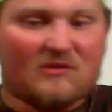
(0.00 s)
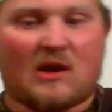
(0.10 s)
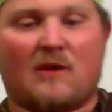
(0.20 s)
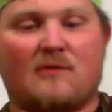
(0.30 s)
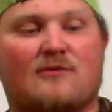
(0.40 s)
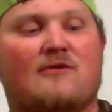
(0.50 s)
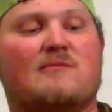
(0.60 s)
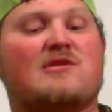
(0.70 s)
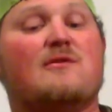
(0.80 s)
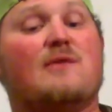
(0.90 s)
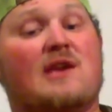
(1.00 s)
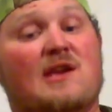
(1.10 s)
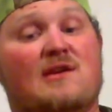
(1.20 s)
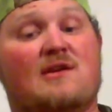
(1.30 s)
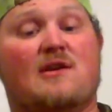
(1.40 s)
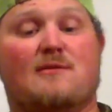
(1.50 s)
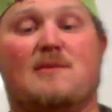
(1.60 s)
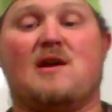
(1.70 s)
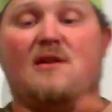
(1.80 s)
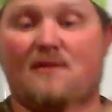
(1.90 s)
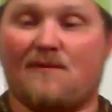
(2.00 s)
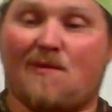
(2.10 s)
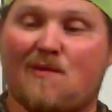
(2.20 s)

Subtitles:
talk to them, and see what we can get done about it.